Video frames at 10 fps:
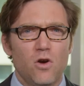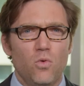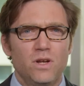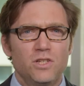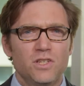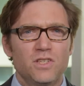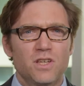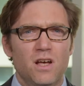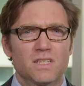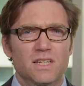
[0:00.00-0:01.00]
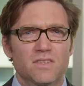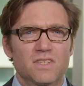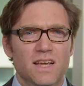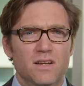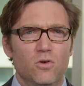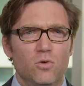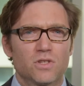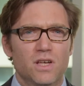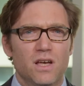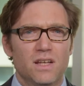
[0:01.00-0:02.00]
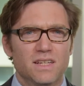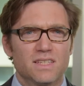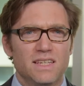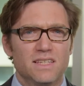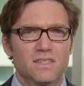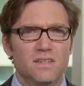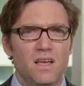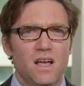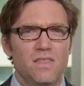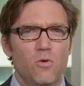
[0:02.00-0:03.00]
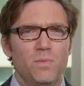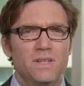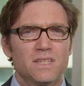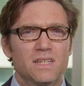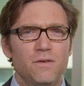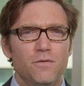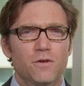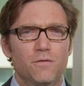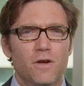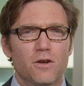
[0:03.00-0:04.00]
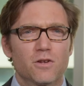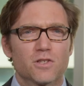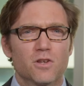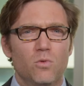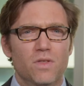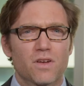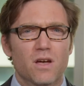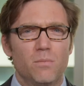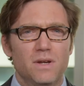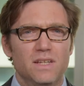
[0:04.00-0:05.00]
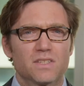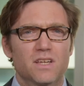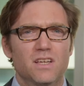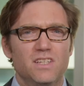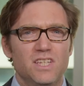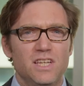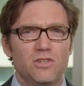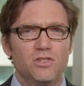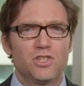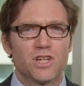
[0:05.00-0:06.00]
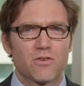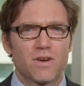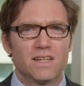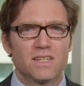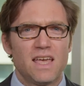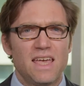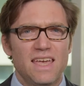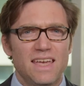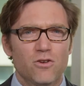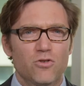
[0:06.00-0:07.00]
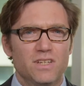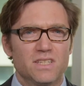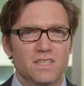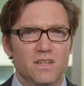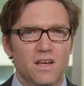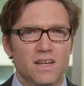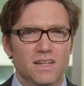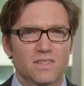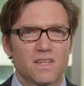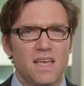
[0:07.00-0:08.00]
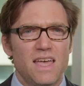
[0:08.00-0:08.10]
We're just starting the second quarter earnings season, and there will be significant focus on whether companies can continue to generate increases in earnings,